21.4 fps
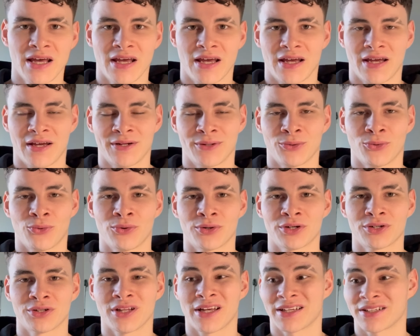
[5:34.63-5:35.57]
in
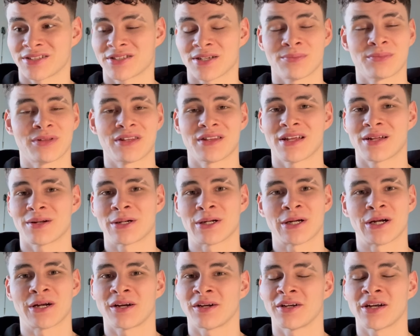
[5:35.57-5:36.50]
order, like something that
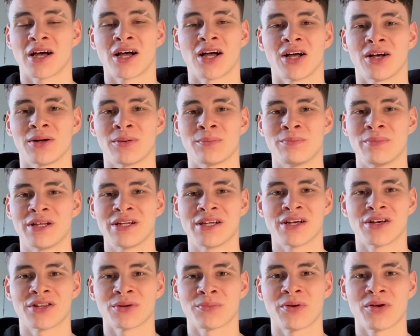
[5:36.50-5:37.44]
not
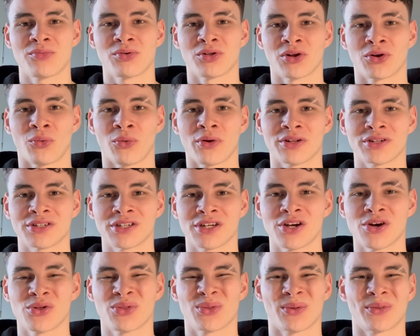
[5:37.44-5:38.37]
many other people are willing to
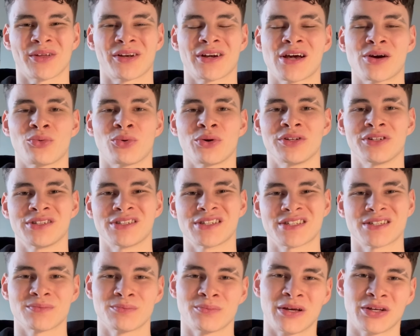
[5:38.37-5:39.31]
go through. They're not willing
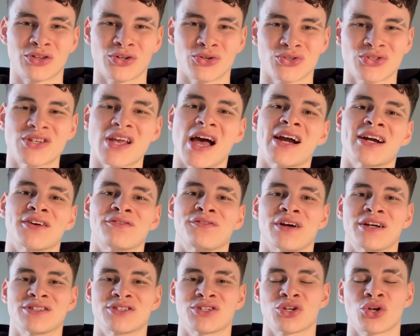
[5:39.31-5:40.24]
to make those
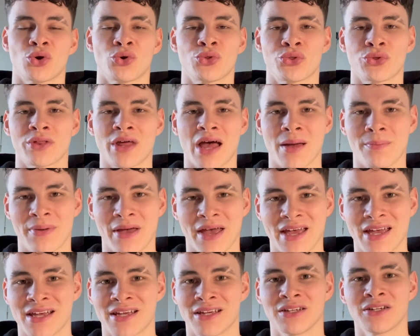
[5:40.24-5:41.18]
sacrifices, go through that
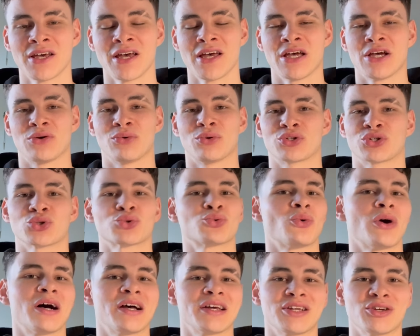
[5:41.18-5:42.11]
pain, which is
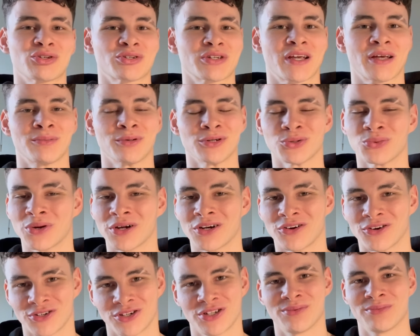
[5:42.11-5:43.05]
why he was able to win
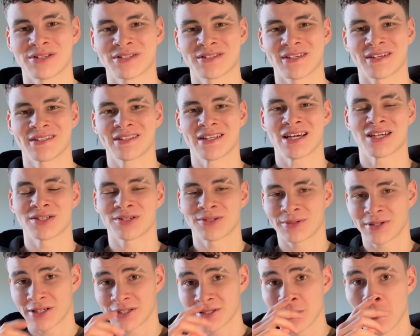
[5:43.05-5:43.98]
arguments like that, is
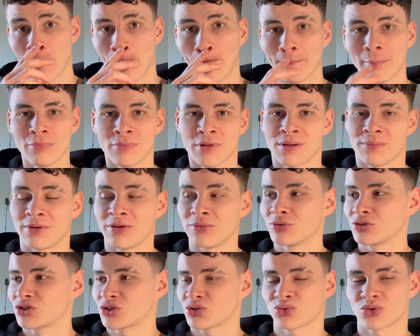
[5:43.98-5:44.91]
because
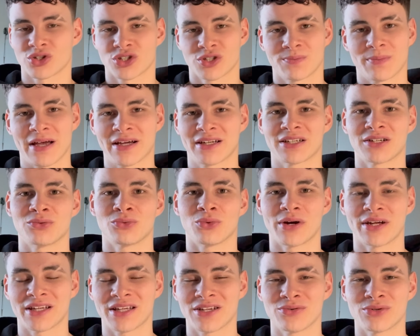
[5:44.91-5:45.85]
people just respected
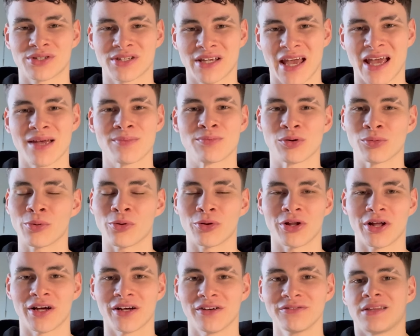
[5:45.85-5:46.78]
what he was
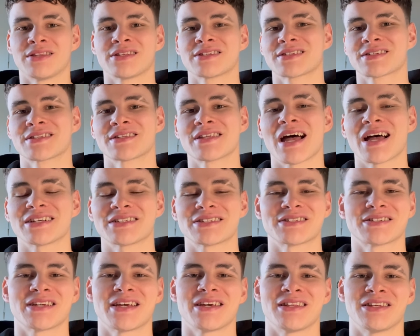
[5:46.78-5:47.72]
capable of. And this is not
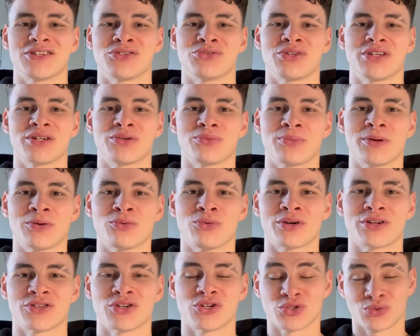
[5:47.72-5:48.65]
to say that you need to be
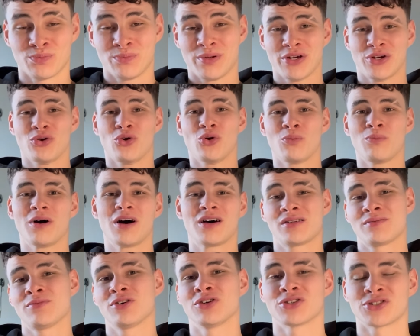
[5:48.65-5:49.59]
one of those big old
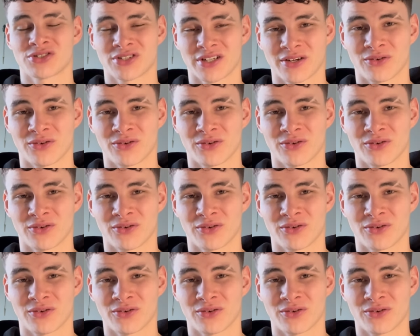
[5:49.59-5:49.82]
bodybuilders like